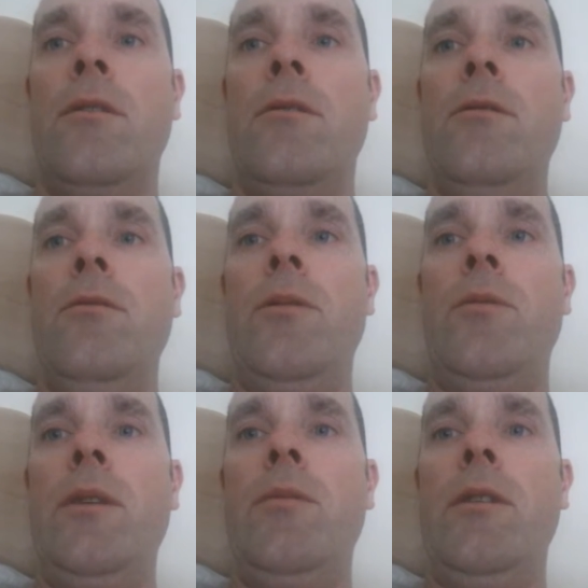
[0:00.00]
group of
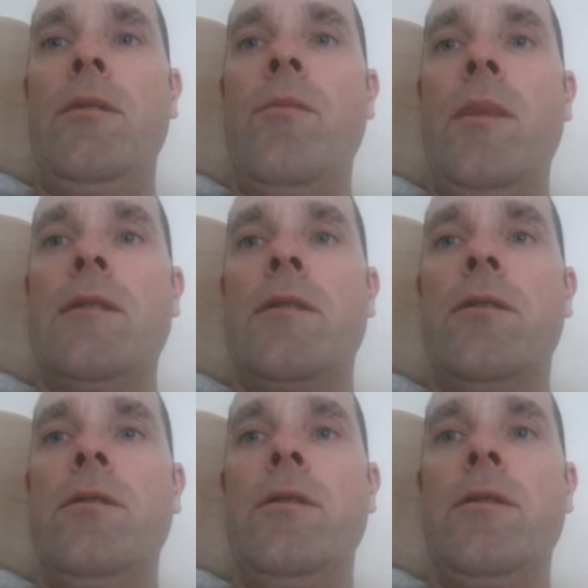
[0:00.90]
people had
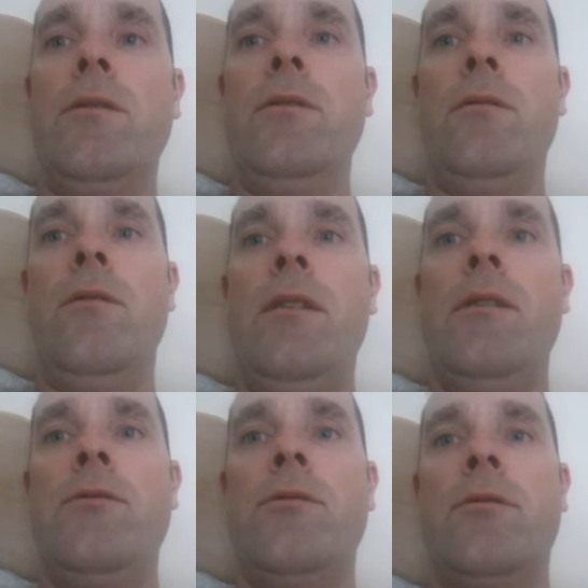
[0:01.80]
massacred his whole
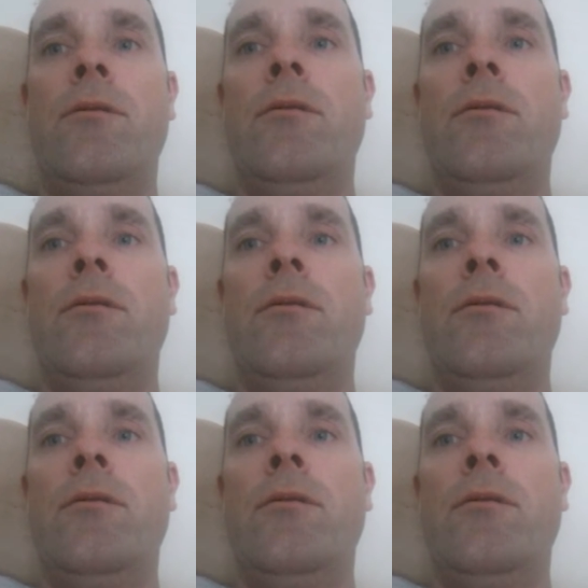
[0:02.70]
village.